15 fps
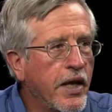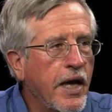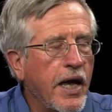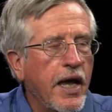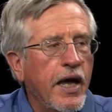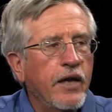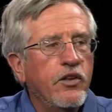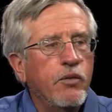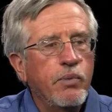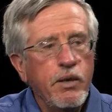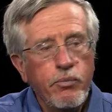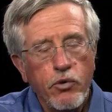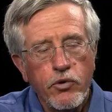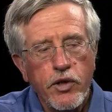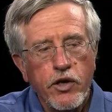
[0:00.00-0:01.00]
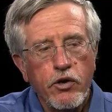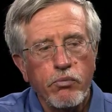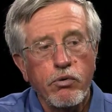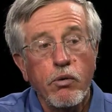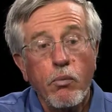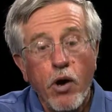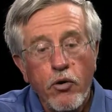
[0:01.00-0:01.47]
And the people that are
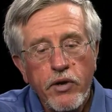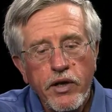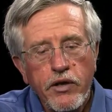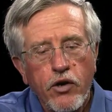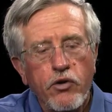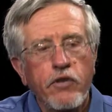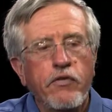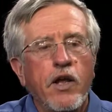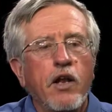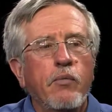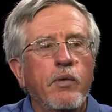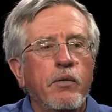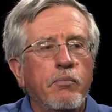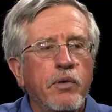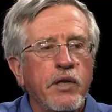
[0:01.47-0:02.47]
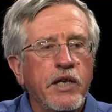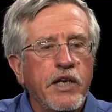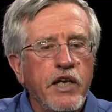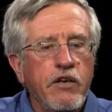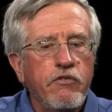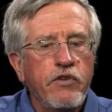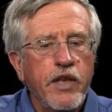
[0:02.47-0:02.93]
promoting their development
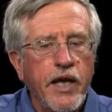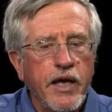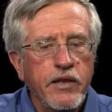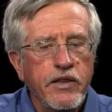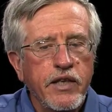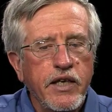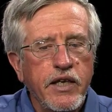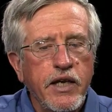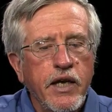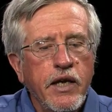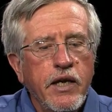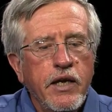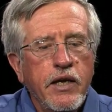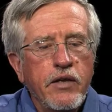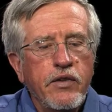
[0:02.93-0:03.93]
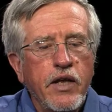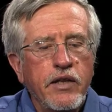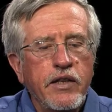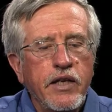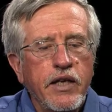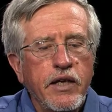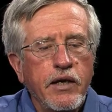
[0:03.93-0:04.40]
believe that the, that
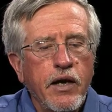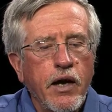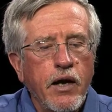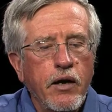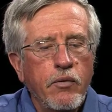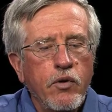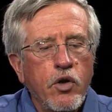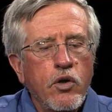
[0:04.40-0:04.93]
the, uh,